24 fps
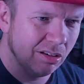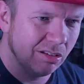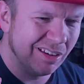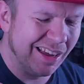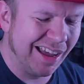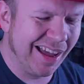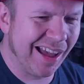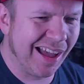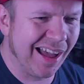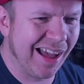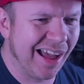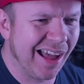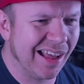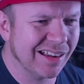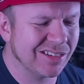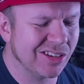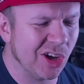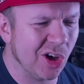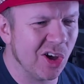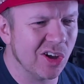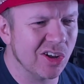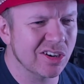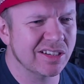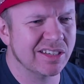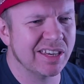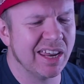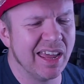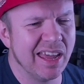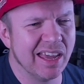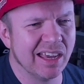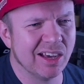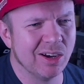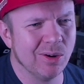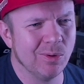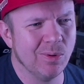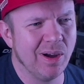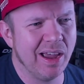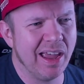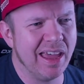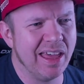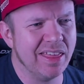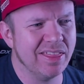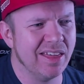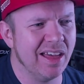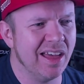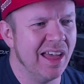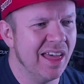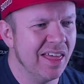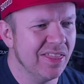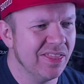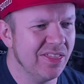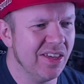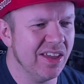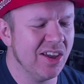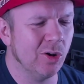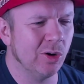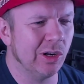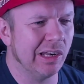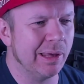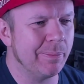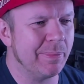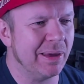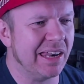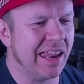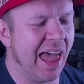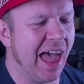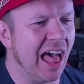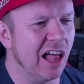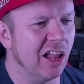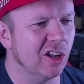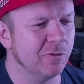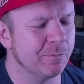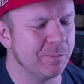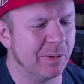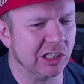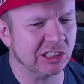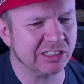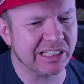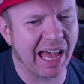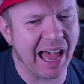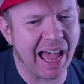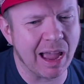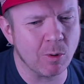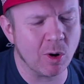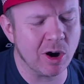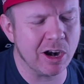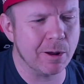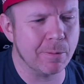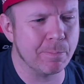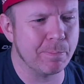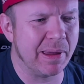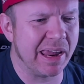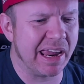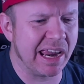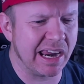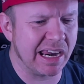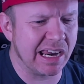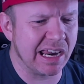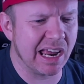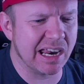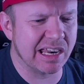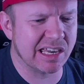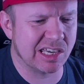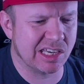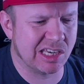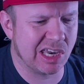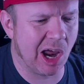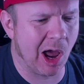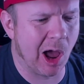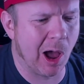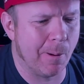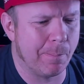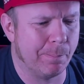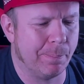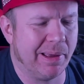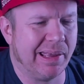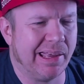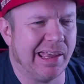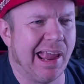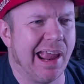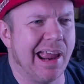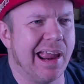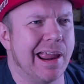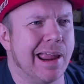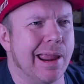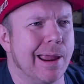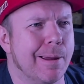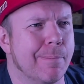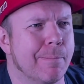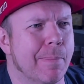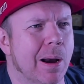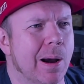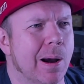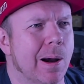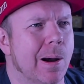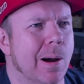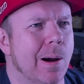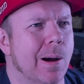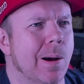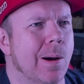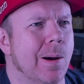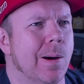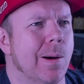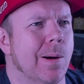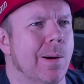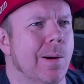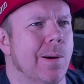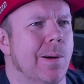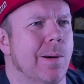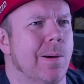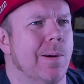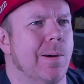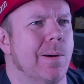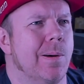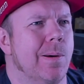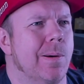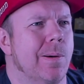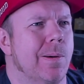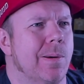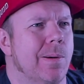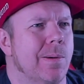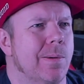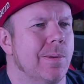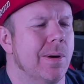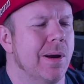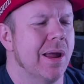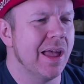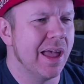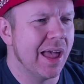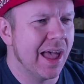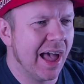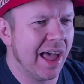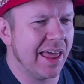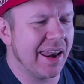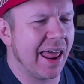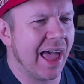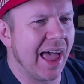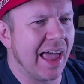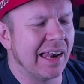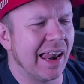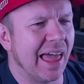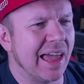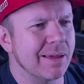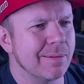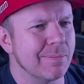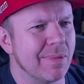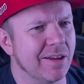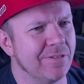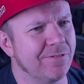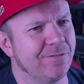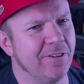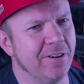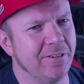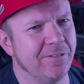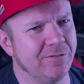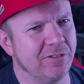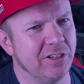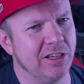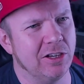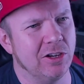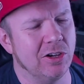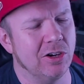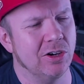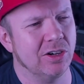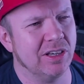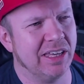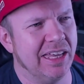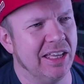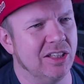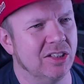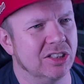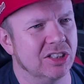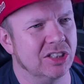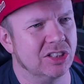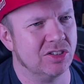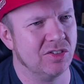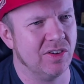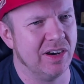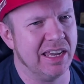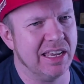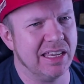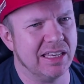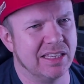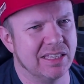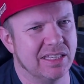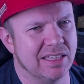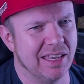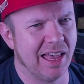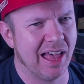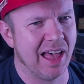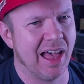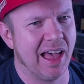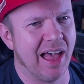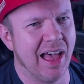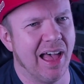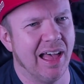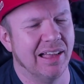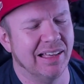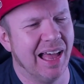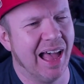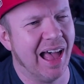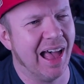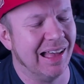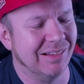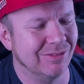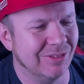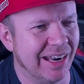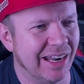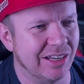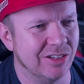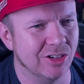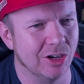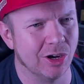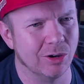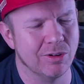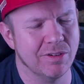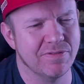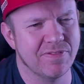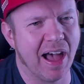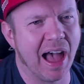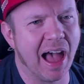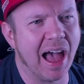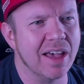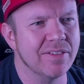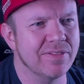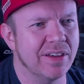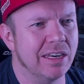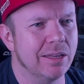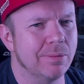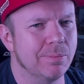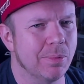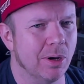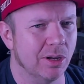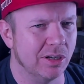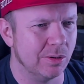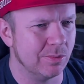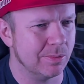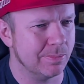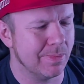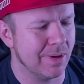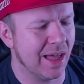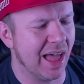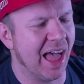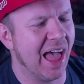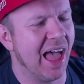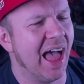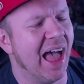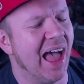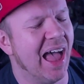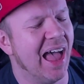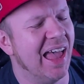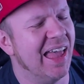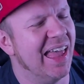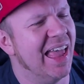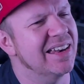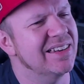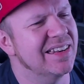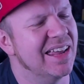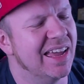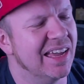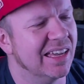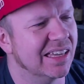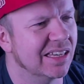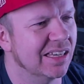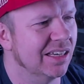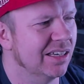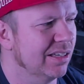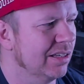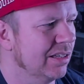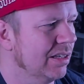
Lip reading: Ha! Don't take away the unlimited health because I want to be a top gamer. And I like my 50-0 kill streaks when I don't revive anybody with my dick.